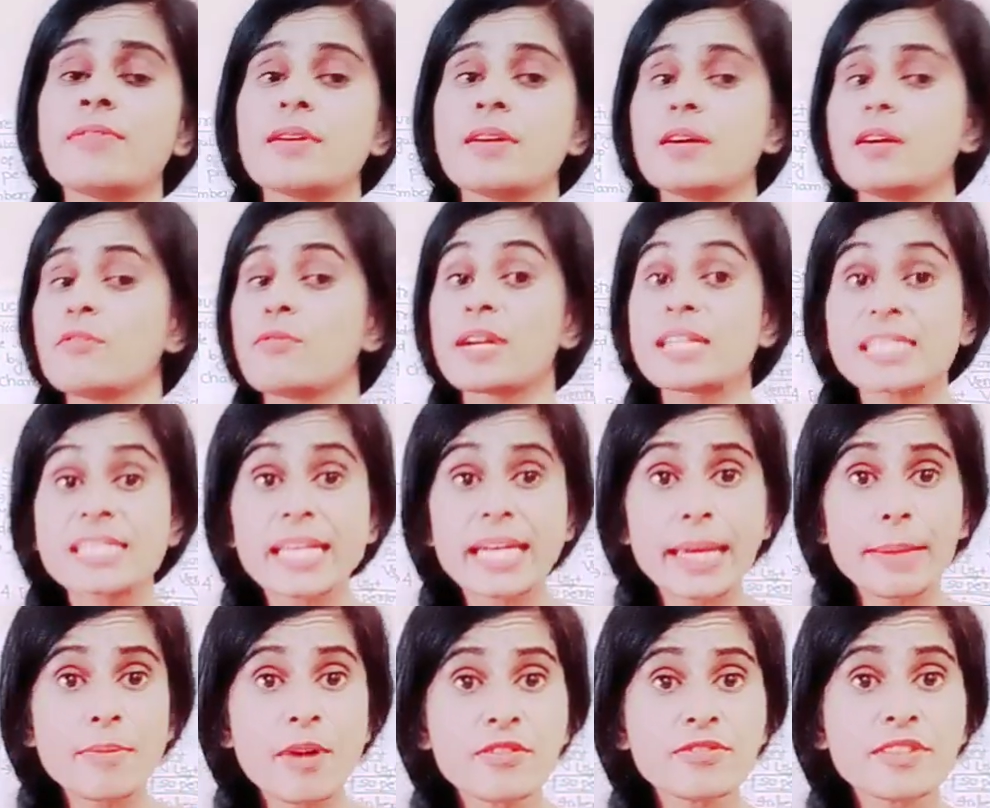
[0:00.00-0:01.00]
What is the name
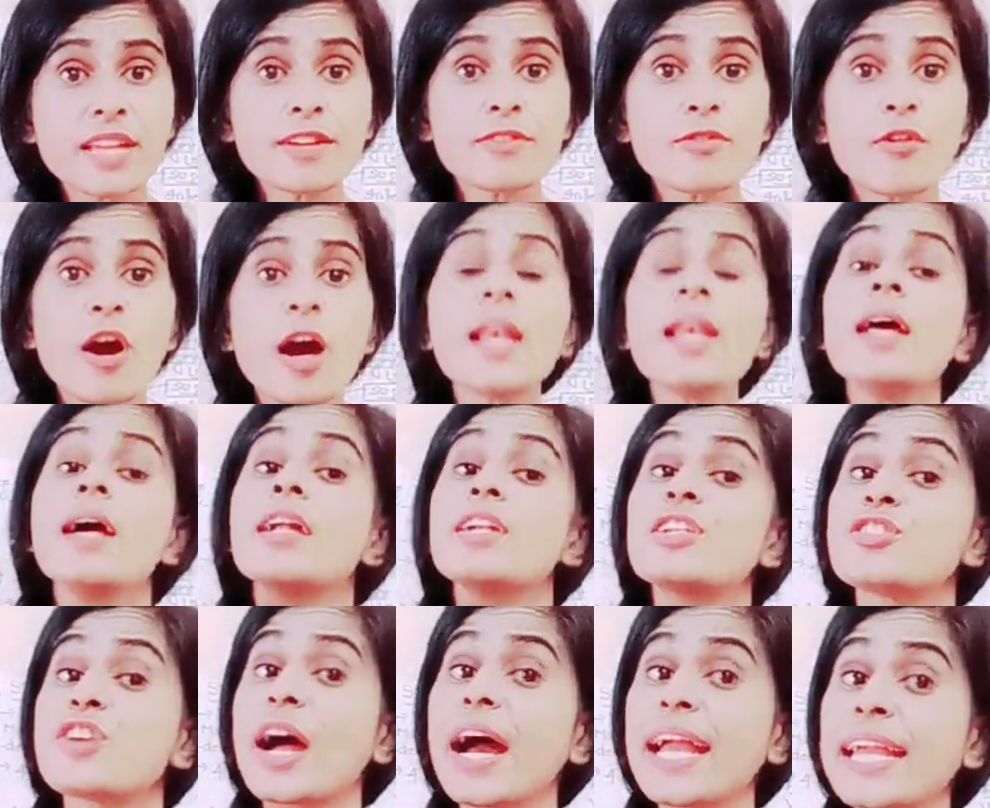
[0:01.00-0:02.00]
of that valve?
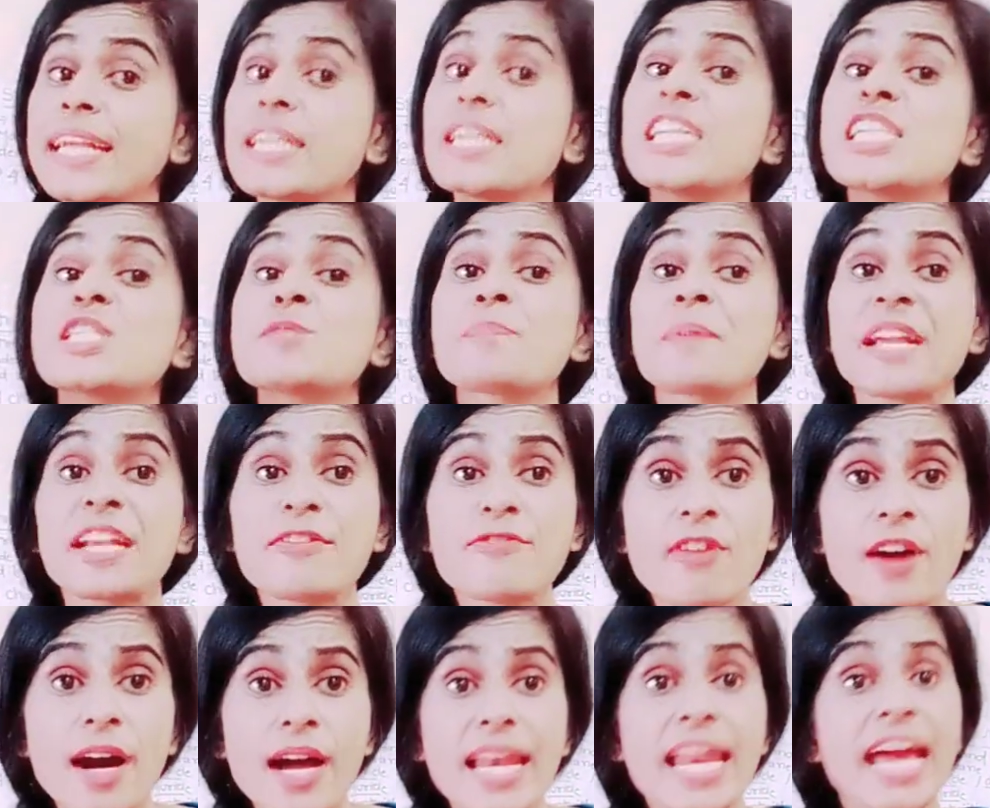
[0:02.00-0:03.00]
Tricuspid
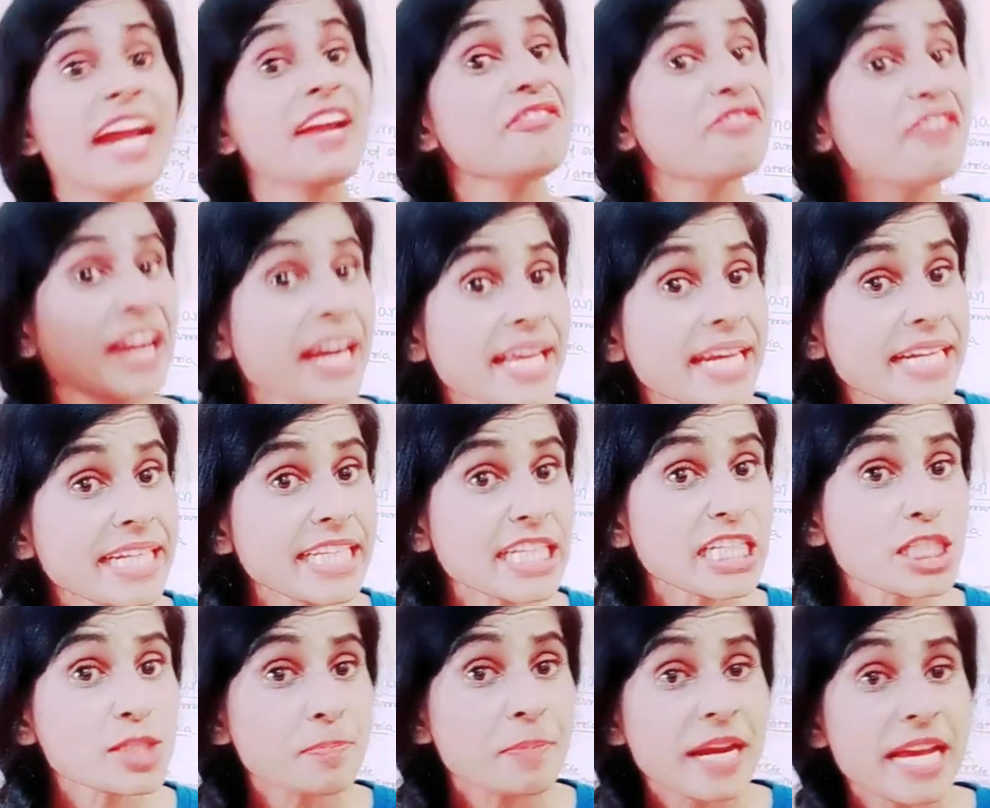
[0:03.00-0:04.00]
valve. And where it is
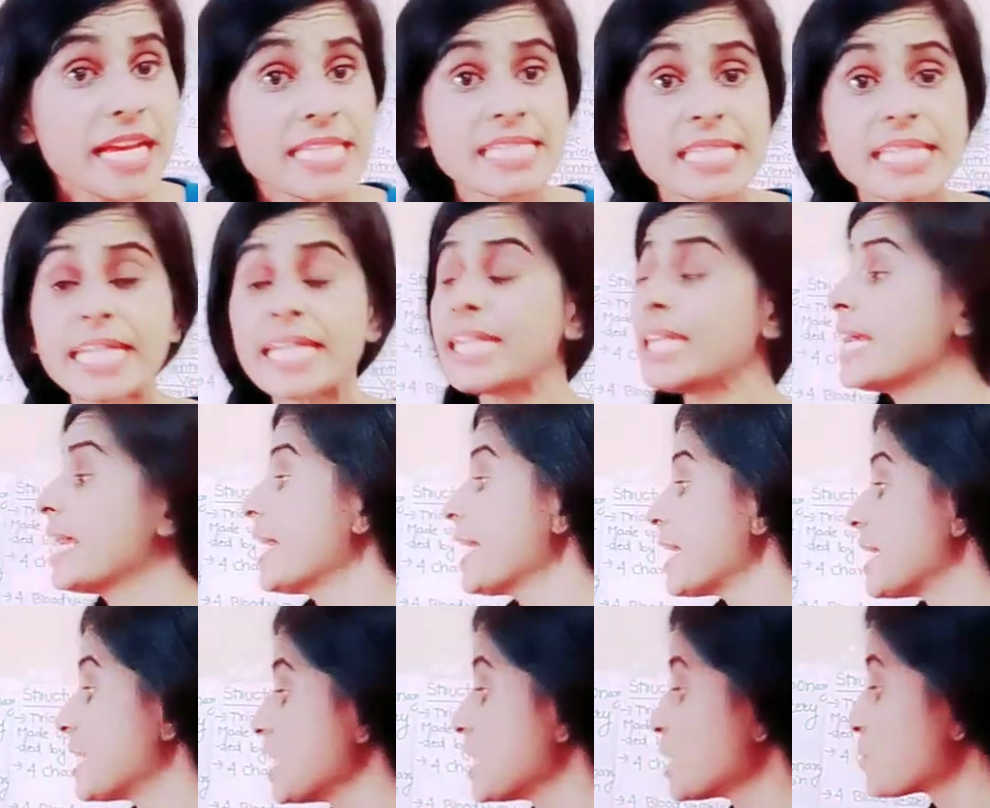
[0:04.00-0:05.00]
present? It
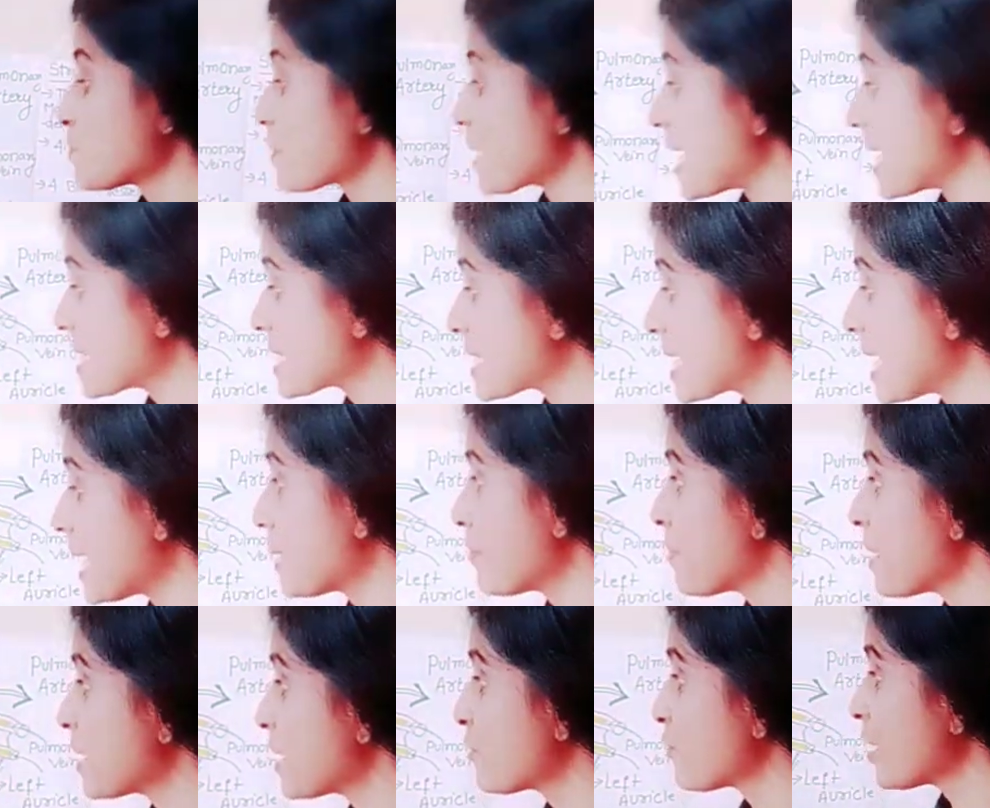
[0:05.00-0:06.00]
is present
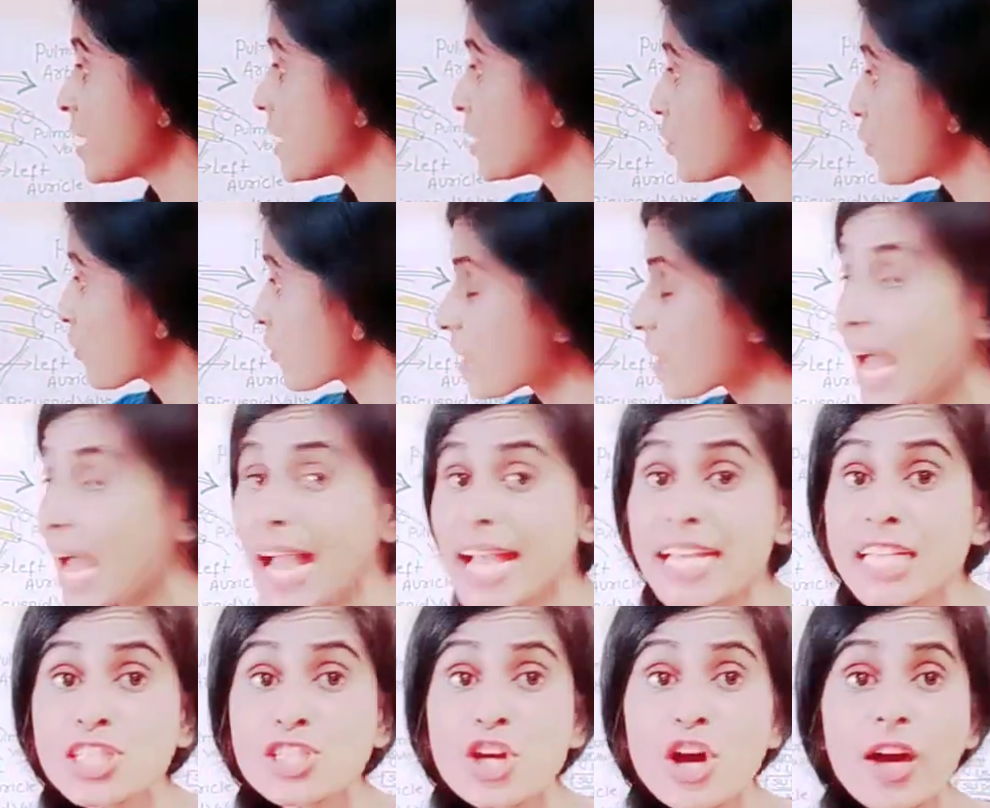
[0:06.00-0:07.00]
between your right
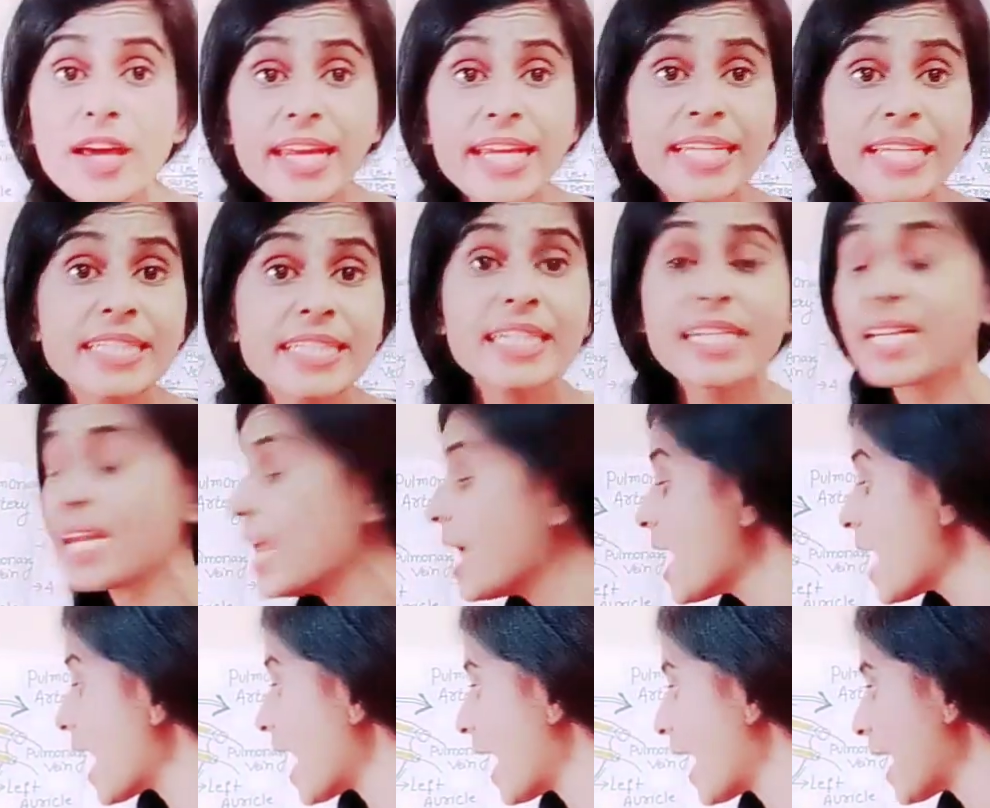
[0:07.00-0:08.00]
auricle
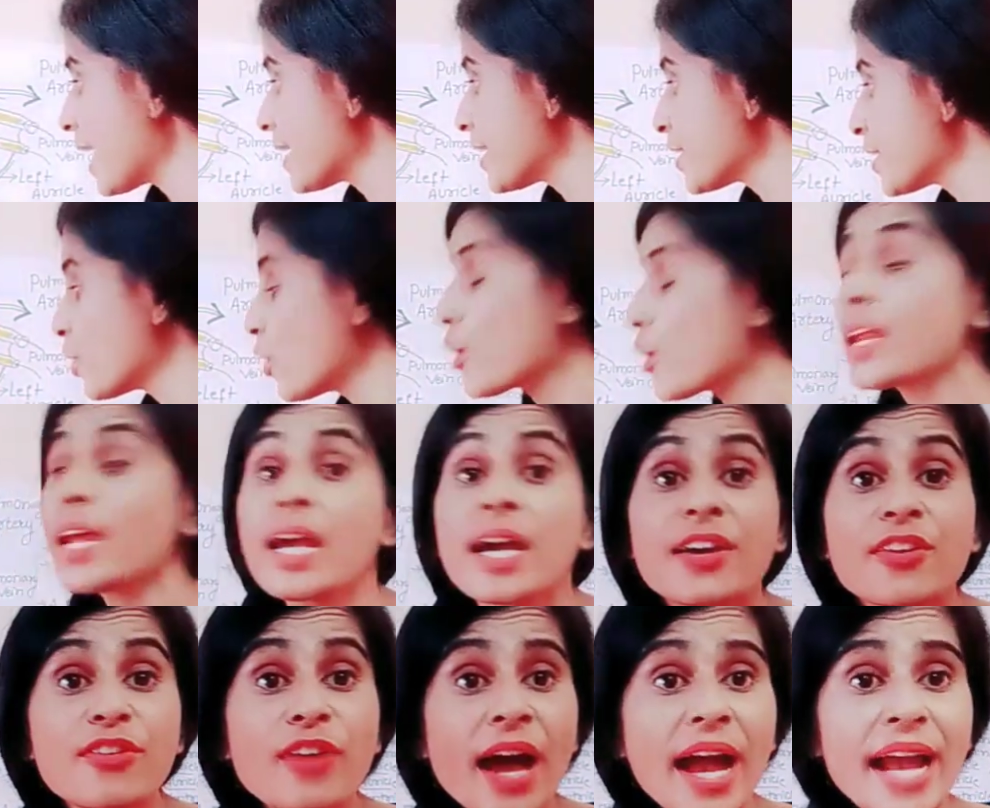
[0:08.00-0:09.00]
and your
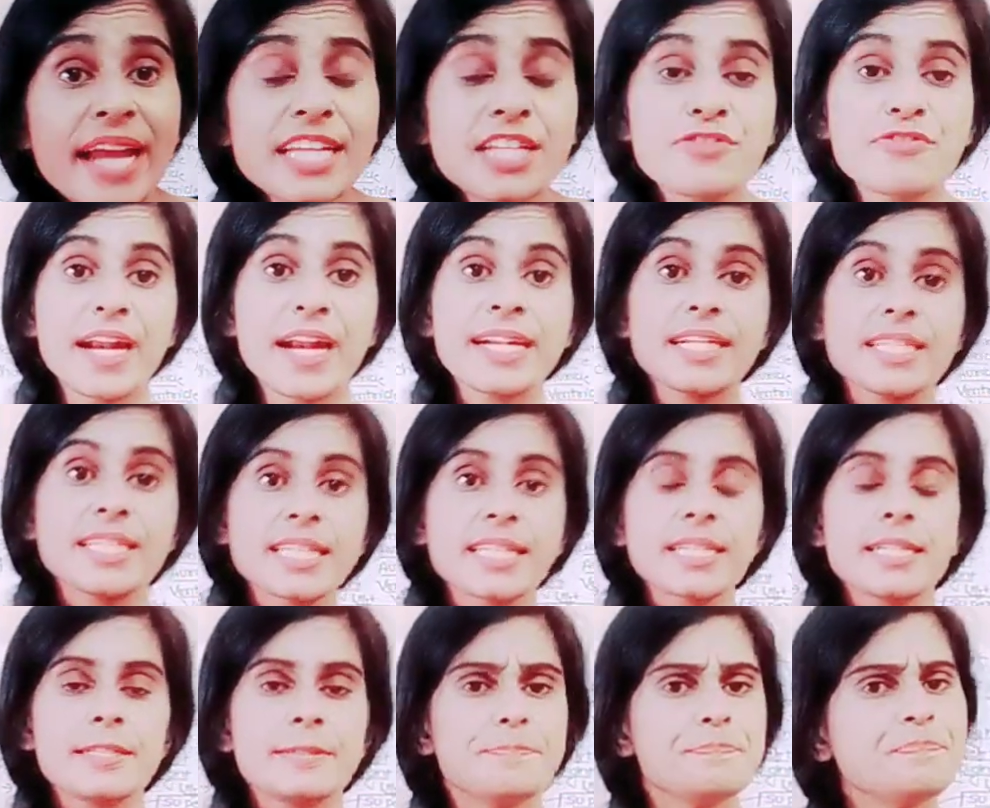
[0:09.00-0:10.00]
right
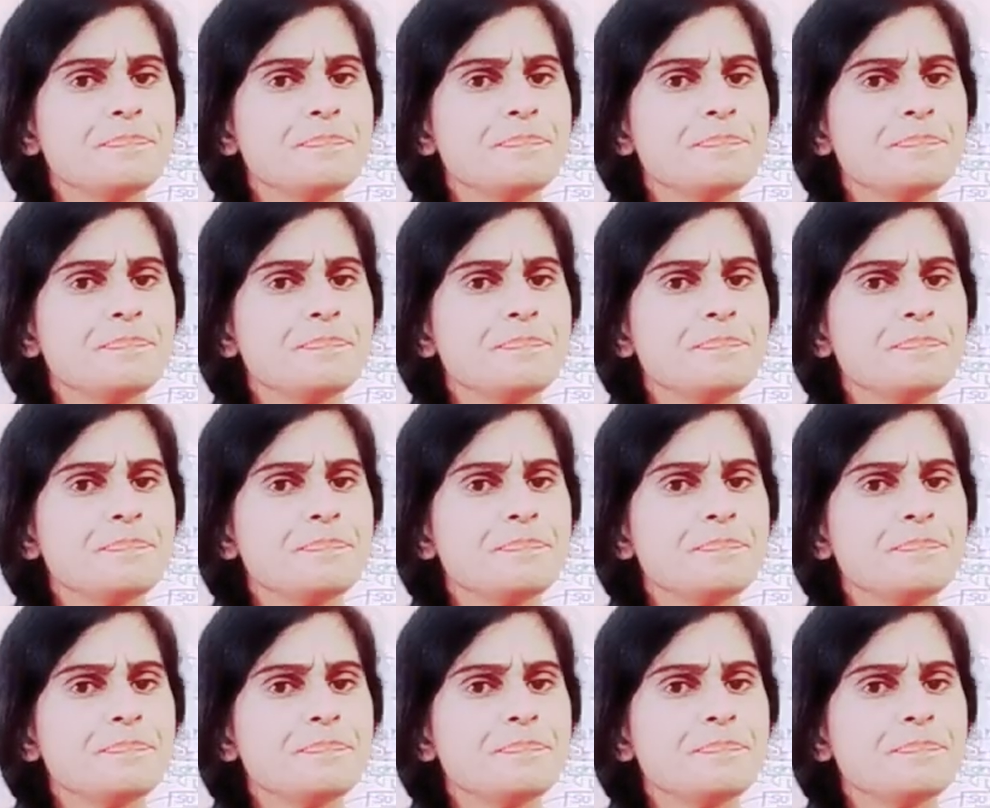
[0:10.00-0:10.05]
ventricle.